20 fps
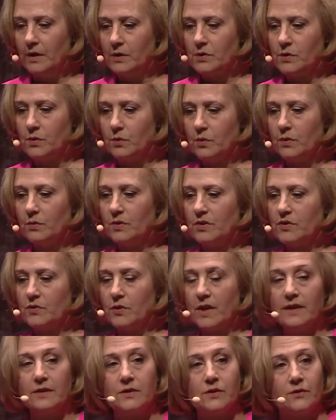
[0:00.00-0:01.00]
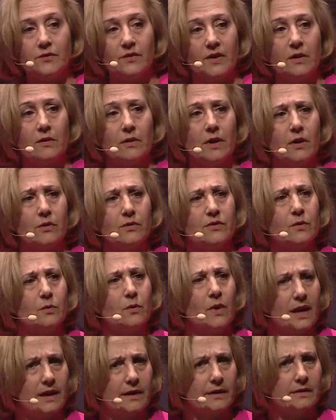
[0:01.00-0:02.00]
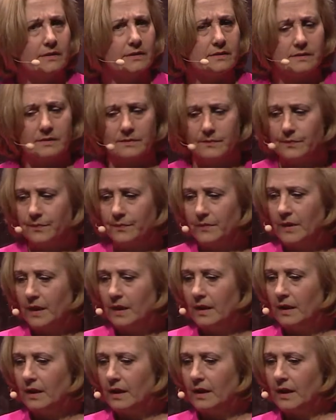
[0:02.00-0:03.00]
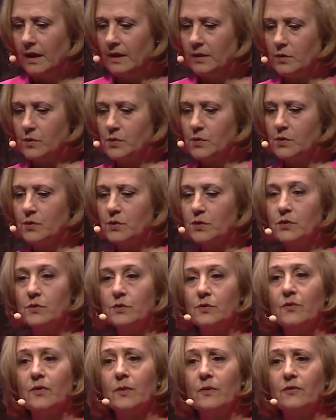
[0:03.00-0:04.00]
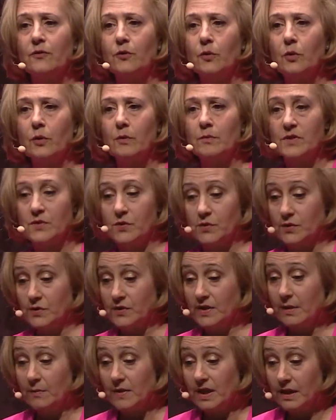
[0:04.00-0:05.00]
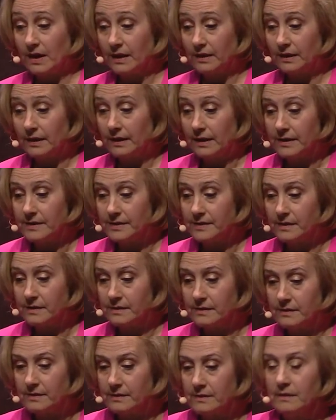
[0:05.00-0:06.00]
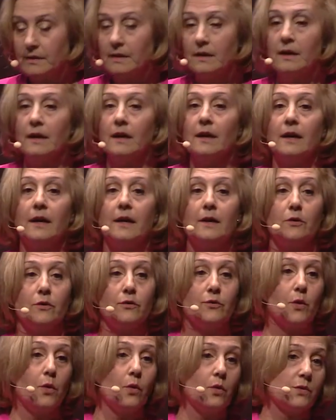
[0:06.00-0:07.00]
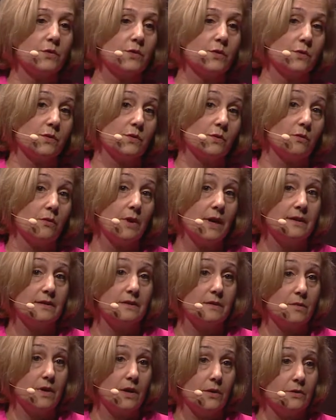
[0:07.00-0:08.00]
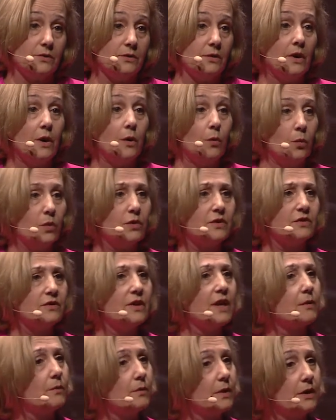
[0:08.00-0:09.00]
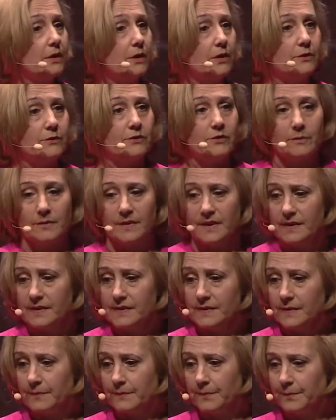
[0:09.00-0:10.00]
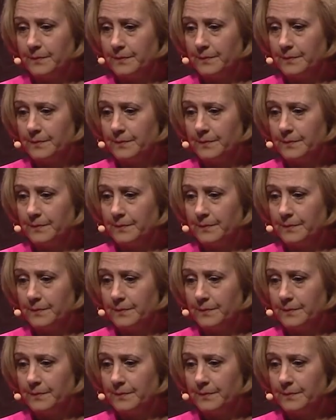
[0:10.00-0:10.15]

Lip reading: So we were trying to figure out the whys, and also to perform a systemic analysis, and of course also write about what can we learn from this.